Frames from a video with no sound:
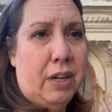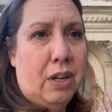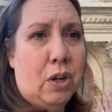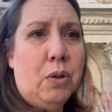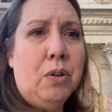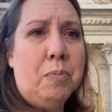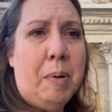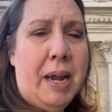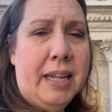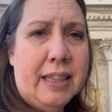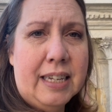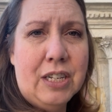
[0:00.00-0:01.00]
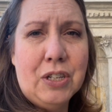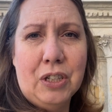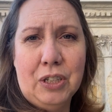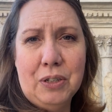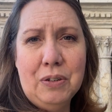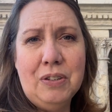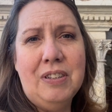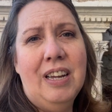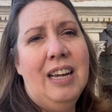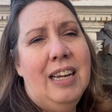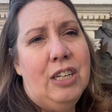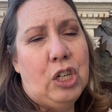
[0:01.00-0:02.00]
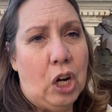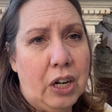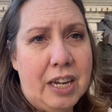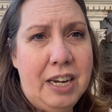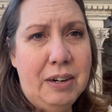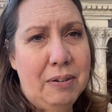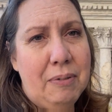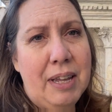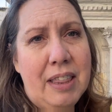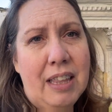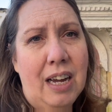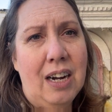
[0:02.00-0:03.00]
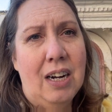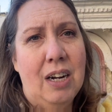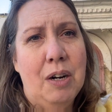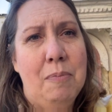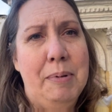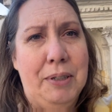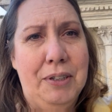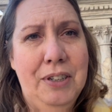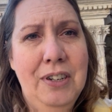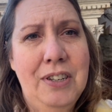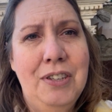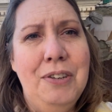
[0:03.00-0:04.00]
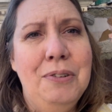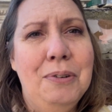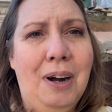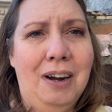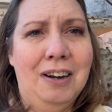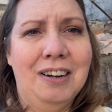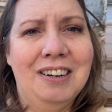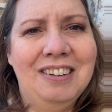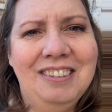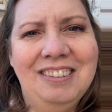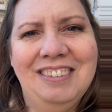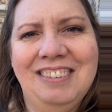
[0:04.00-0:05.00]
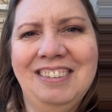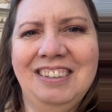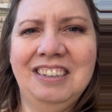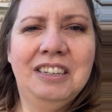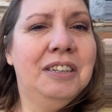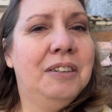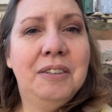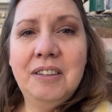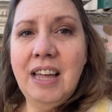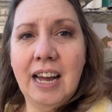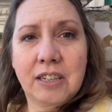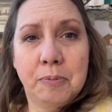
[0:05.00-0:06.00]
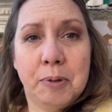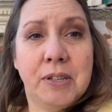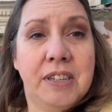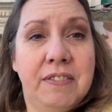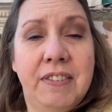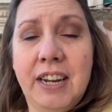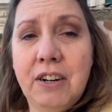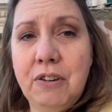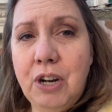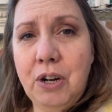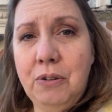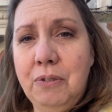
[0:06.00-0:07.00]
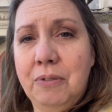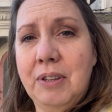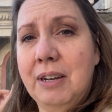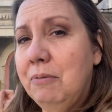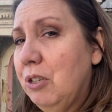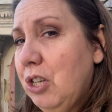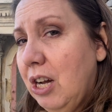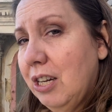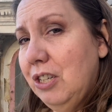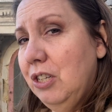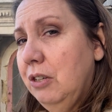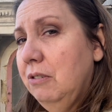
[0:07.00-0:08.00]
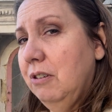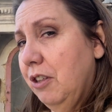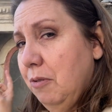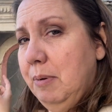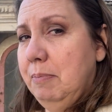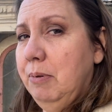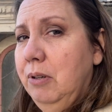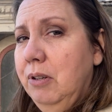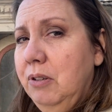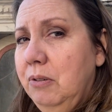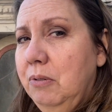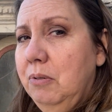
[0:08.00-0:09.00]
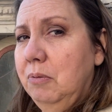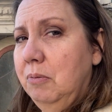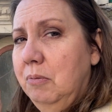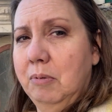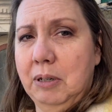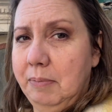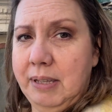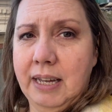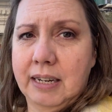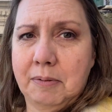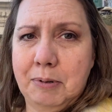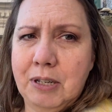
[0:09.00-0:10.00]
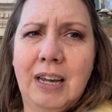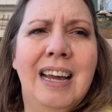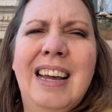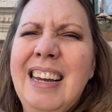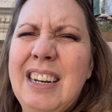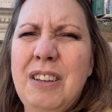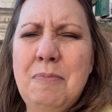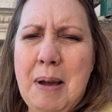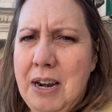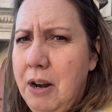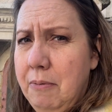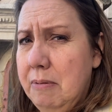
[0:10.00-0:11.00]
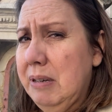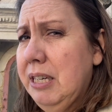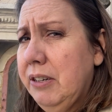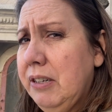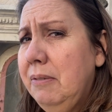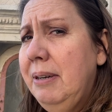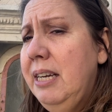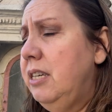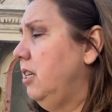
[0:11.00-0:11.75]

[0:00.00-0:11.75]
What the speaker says: the old paint that is loose, talking with our builders who are the experts, and if they don't know, then we'll talk to other people who will be the experts. It'll depend on what material we need to